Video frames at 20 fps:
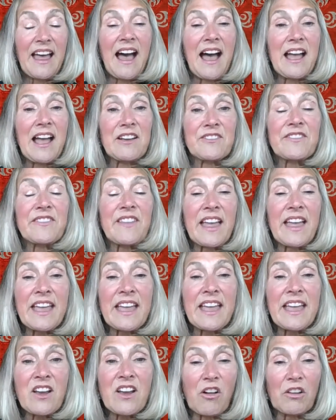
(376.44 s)
I
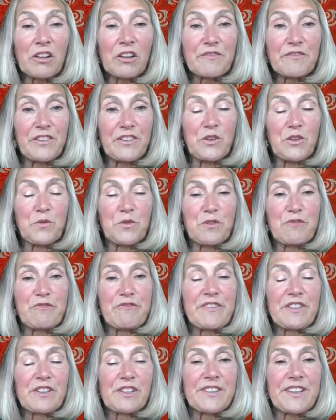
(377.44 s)
thank all of you who
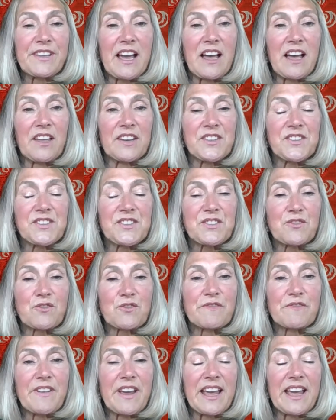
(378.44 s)
filled out a
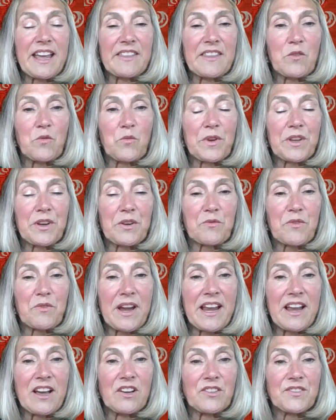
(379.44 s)
survey that went
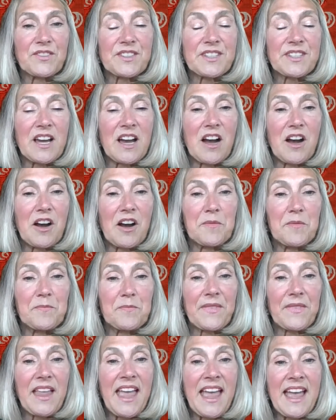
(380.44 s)
around
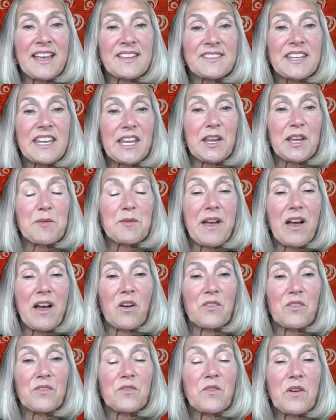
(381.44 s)
asking
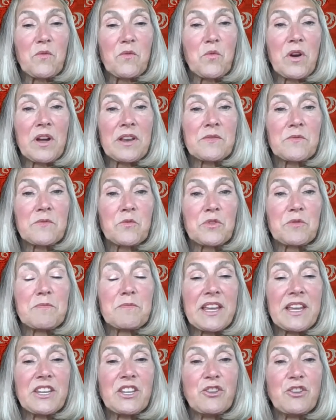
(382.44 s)
about what would
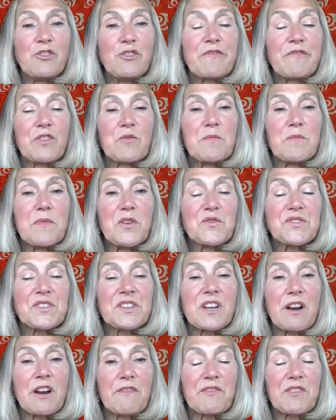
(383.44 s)
make you feel
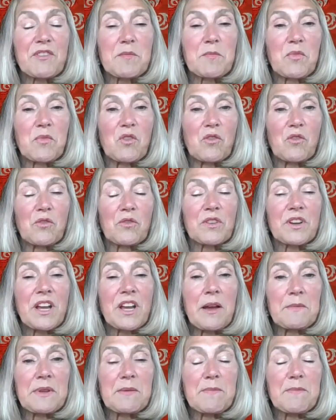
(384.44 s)
most comfortable
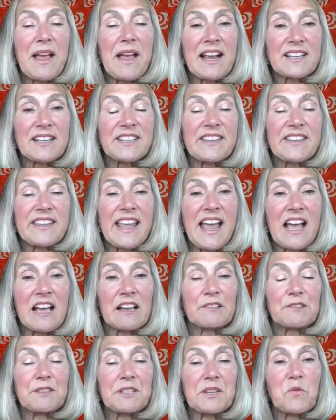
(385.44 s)
coming back to the
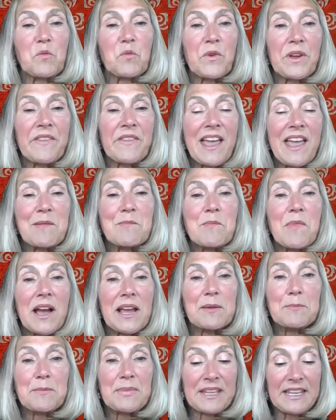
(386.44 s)
Acklin and when that
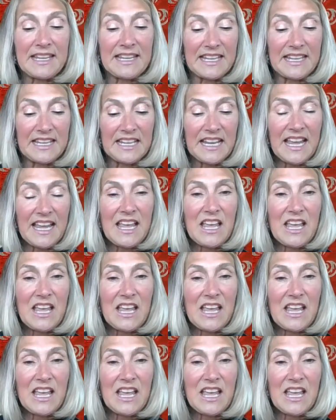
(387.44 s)
might be.